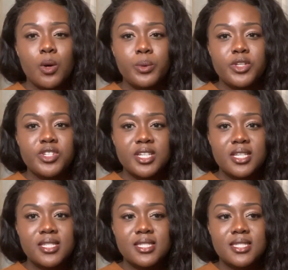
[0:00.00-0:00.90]
which
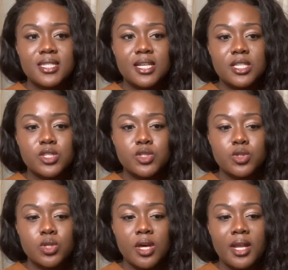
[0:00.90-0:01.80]
is
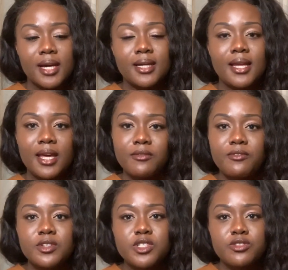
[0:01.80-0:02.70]
like an
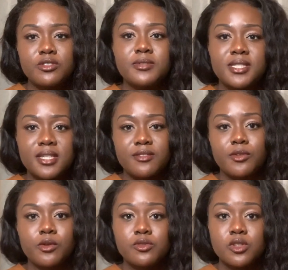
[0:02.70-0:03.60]
infant derivative
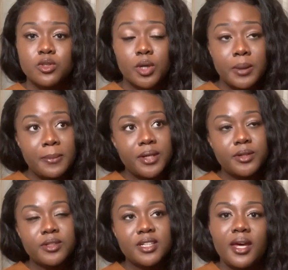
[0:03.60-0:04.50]
of soy
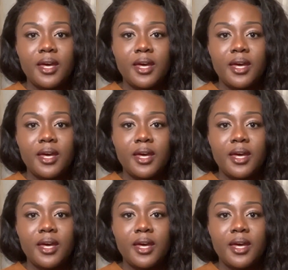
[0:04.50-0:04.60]
milk.